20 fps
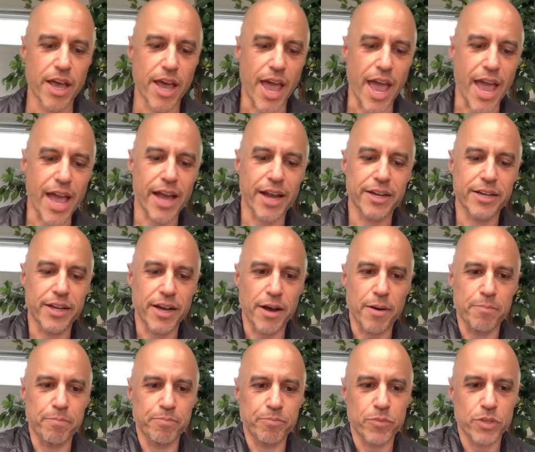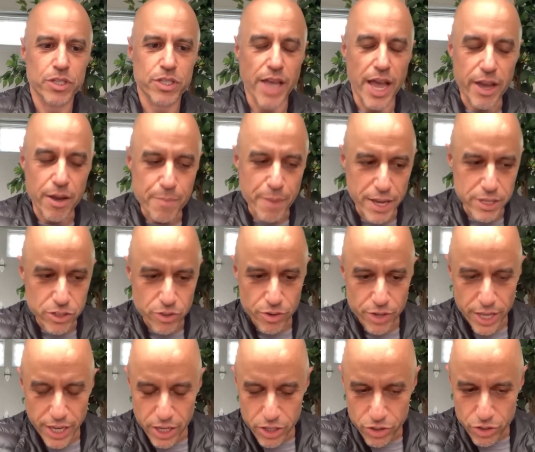And psychopaths are an
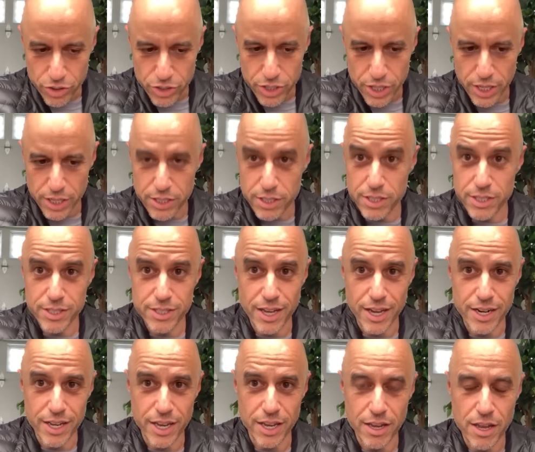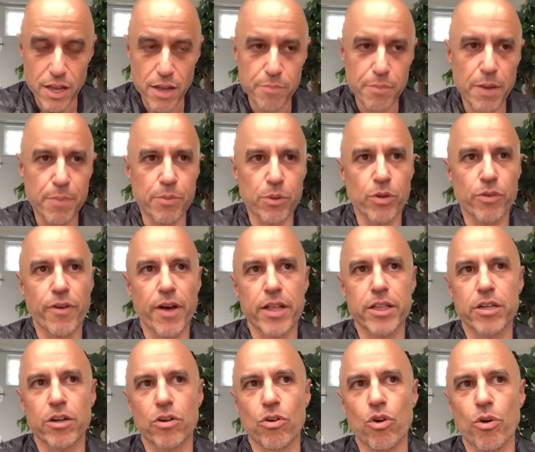interesting study. People who've had
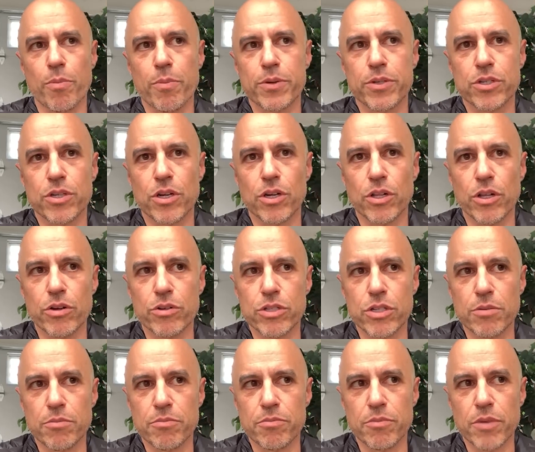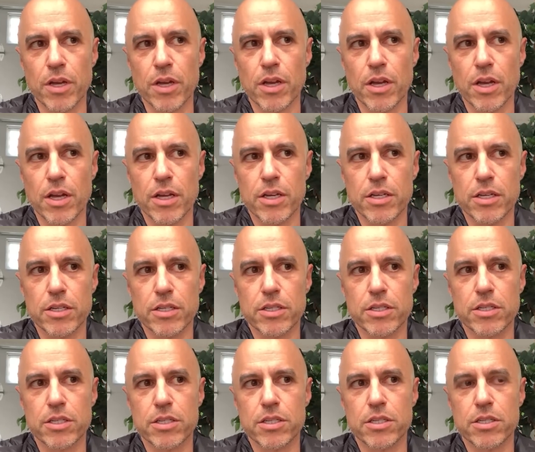their corpus callosum
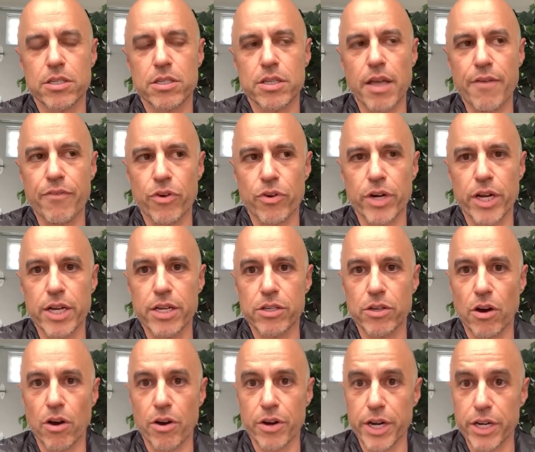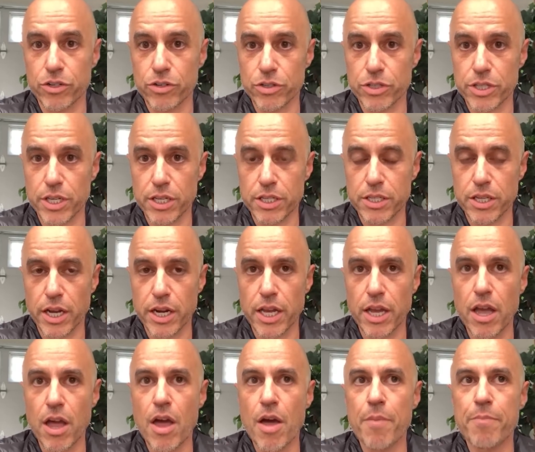severed are an interesting study.
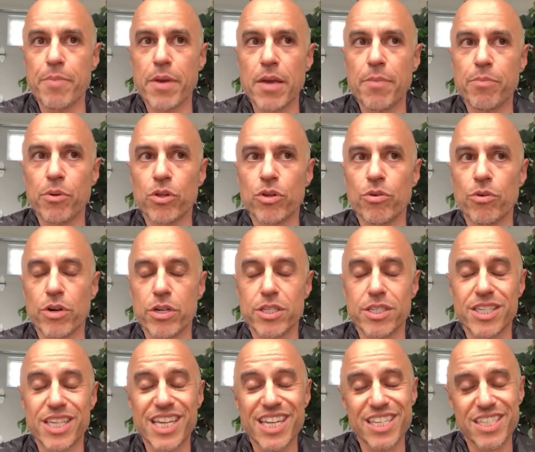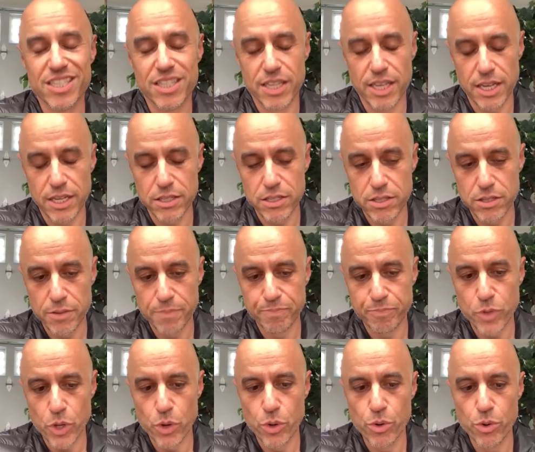People who are synesthetes,
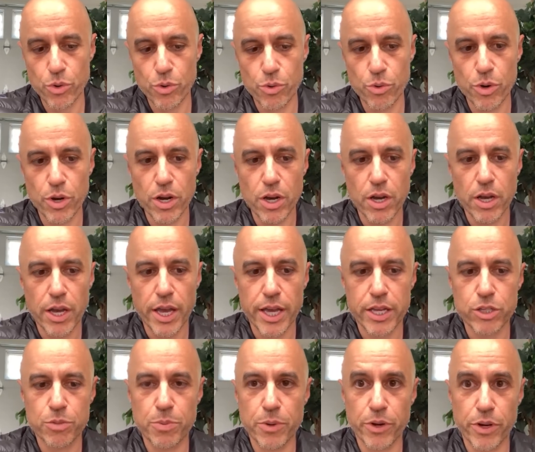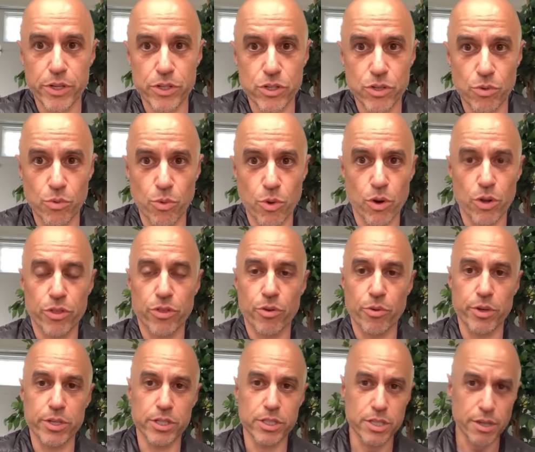who experience the world
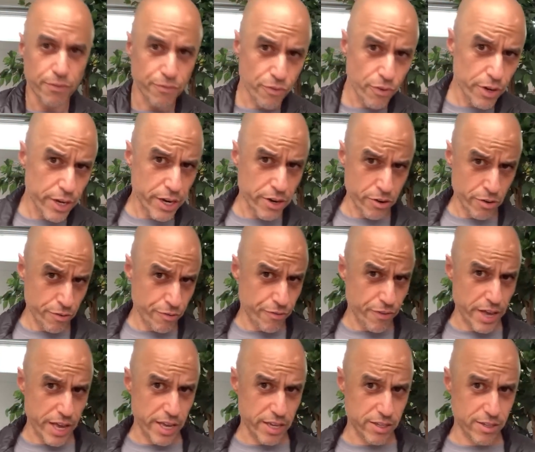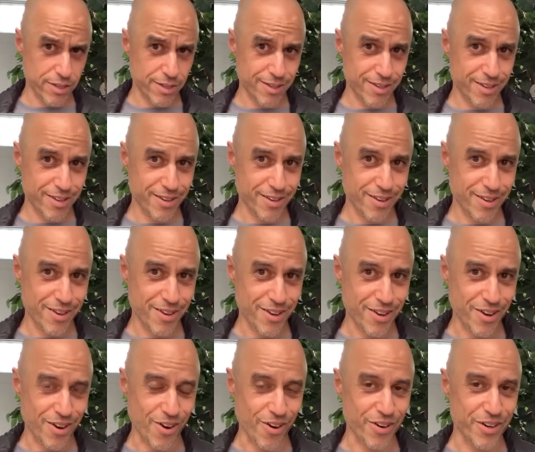through a different interface,
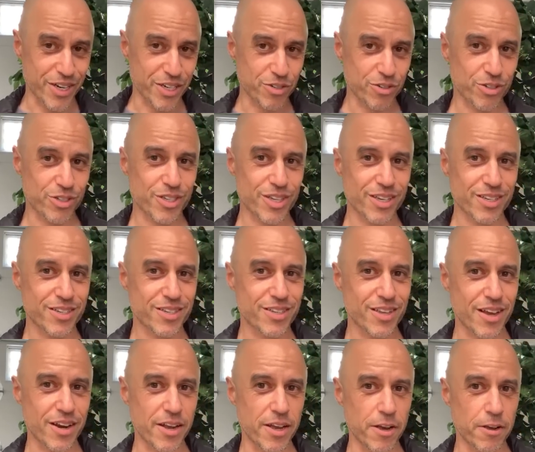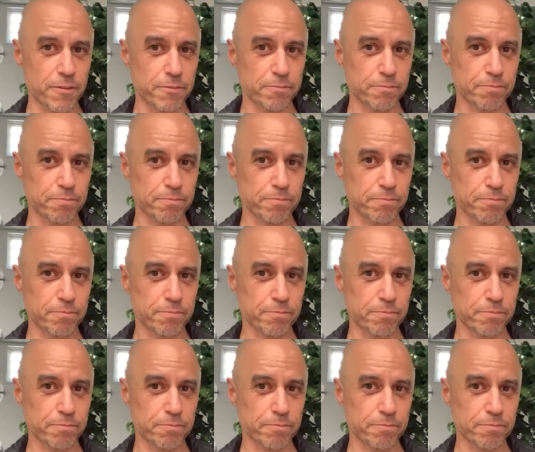are an interesting study.